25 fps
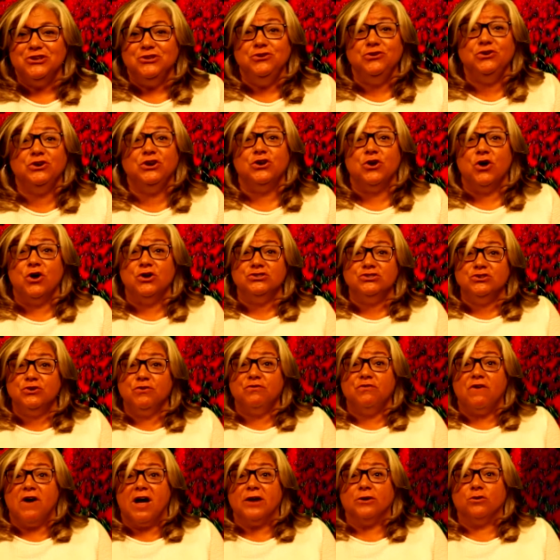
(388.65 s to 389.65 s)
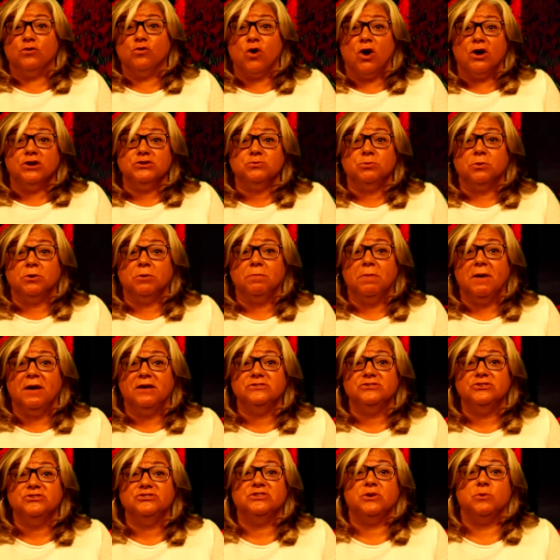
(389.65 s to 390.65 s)
You can also find crossword
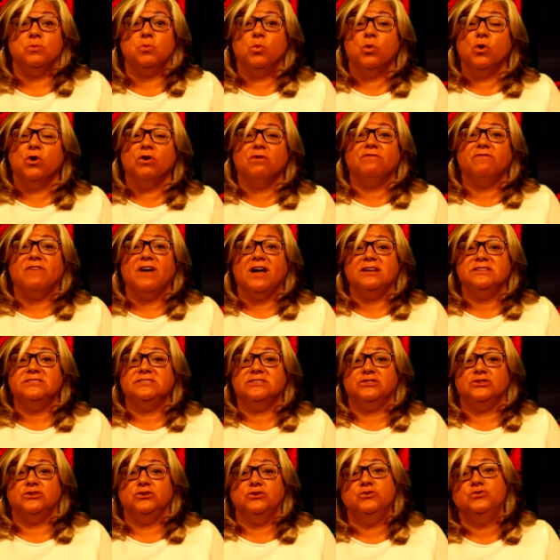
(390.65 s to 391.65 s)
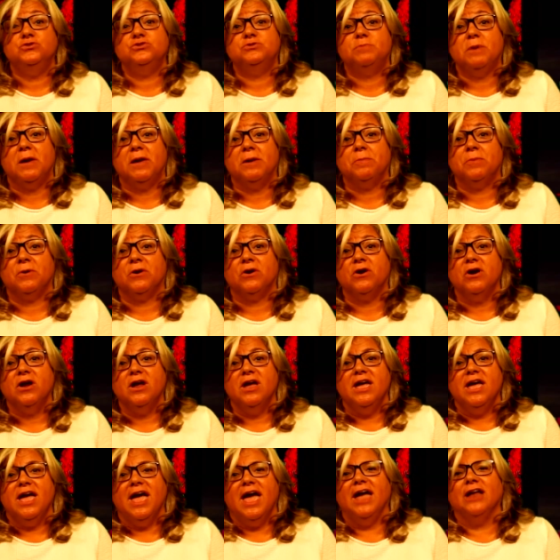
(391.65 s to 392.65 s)
puzzles and word finds in the newspaper
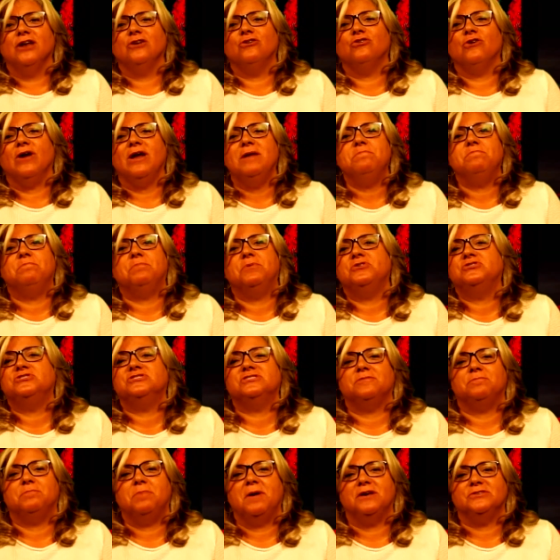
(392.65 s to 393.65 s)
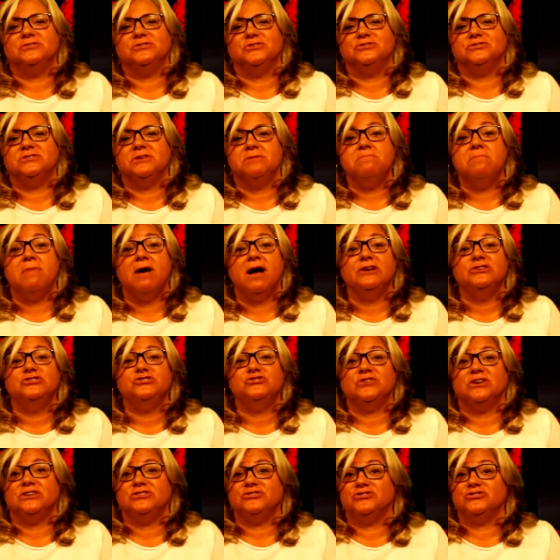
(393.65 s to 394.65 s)
and great books of puzzles and mind
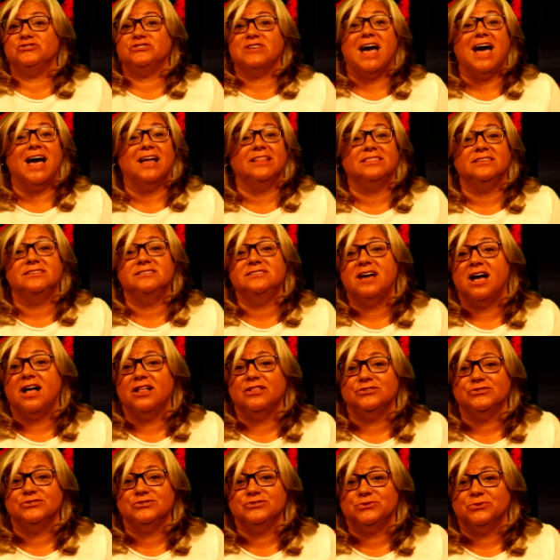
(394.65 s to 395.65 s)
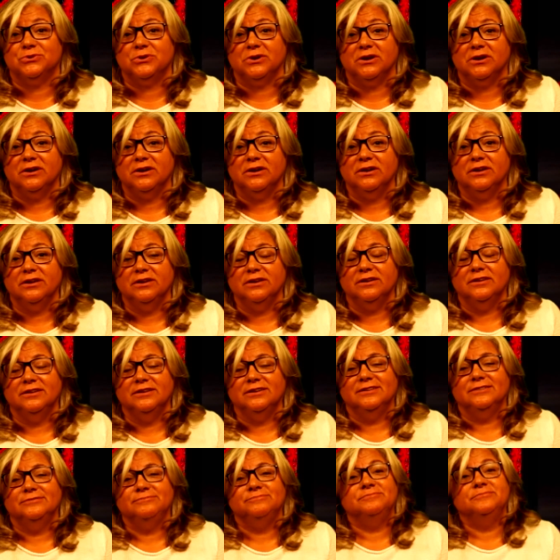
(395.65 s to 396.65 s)
stretchers at the dollar store.
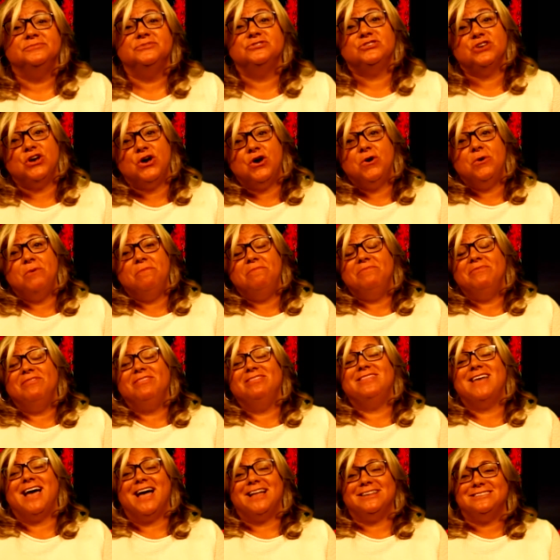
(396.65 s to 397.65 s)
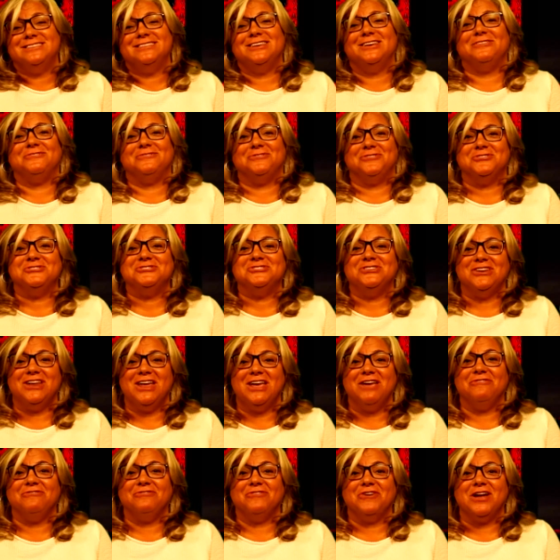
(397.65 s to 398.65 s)
So, that's it for
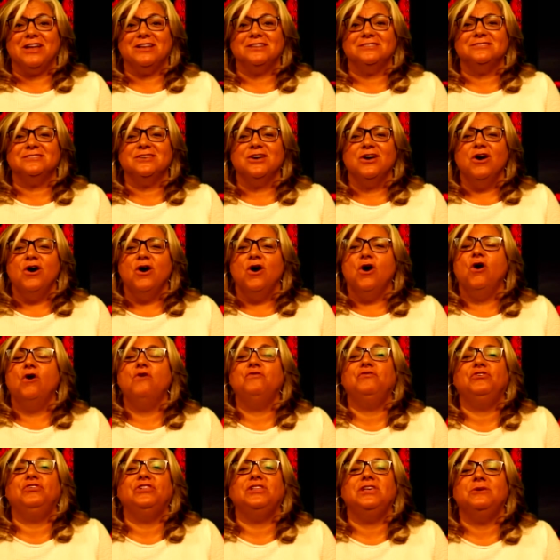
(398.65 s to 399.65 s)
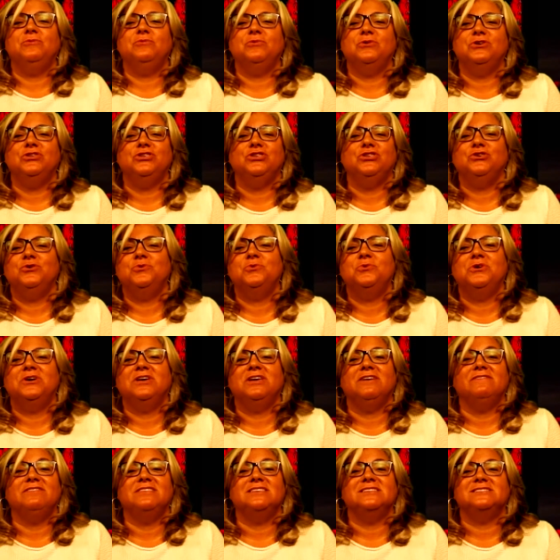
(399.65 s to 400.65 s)
today, friends. Hopefully, you will
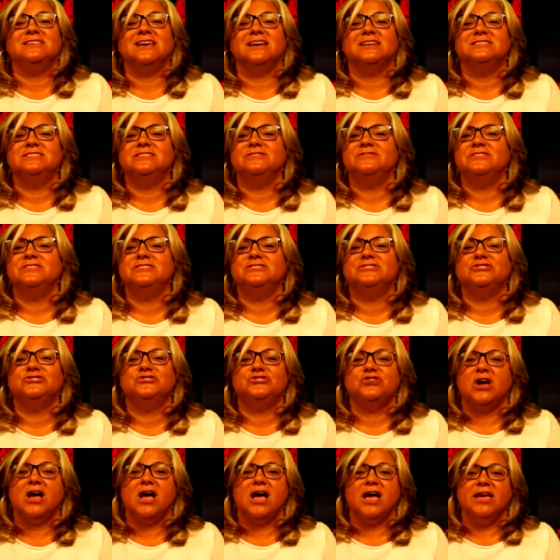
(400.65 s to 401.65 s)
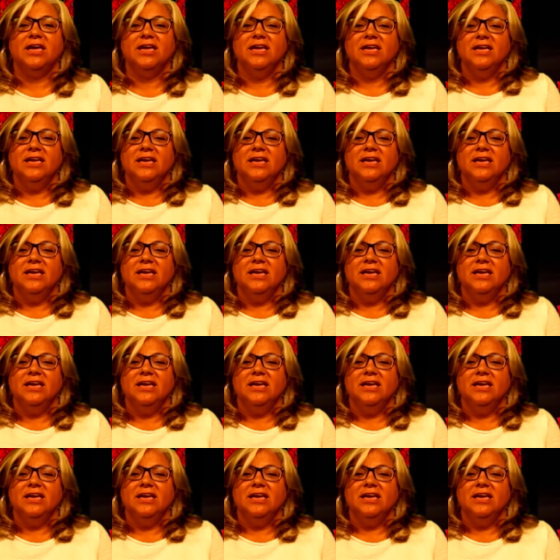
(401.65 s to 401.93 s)
give these activities a try.